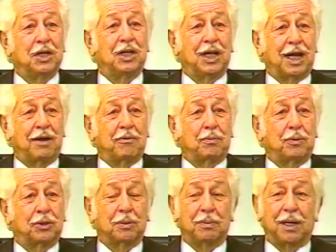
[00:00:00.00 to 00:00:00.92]
and then I would
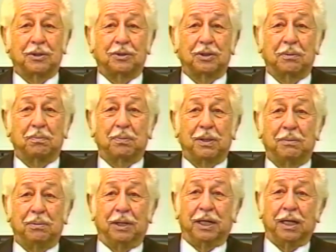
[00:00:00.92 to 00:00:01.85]
put them out to the
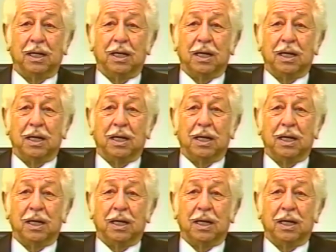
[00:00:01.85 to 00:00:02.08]
public.